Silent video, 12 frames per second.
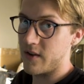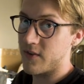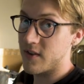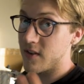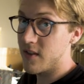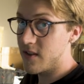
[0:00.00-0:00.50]

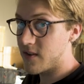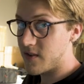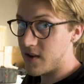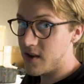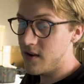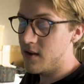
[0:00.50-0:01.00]
If it's in the
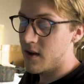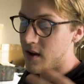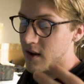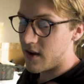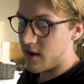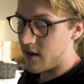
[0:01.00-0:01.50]
scene,
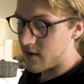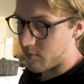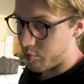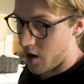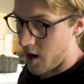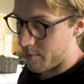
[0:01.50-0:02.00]
it's
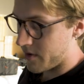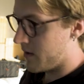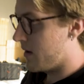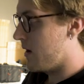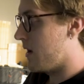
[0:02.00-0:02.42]
a prop.